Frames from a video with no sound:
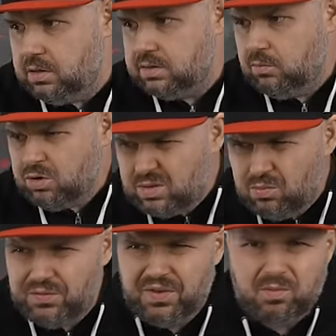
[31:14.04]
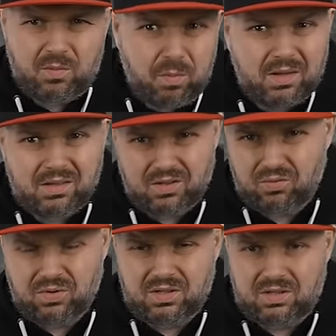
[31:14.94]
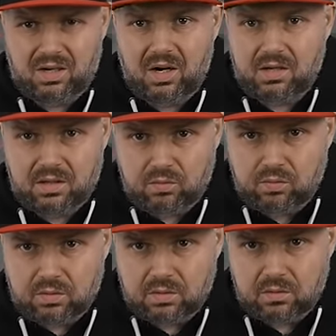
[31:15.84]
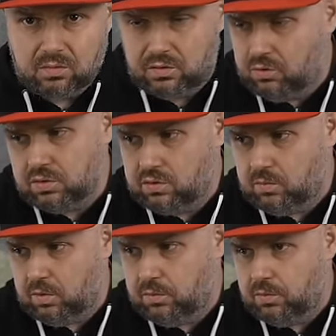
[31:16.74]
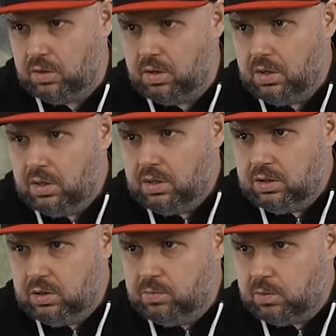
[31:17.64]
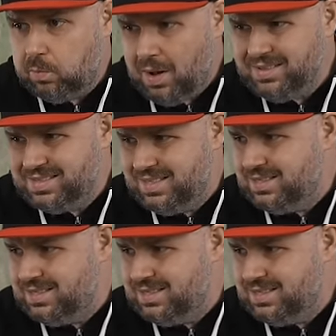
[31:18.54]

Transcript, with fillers: Of course, no one will play Cyberpunk here. I'm serious. Cyberpunk here has a maximum of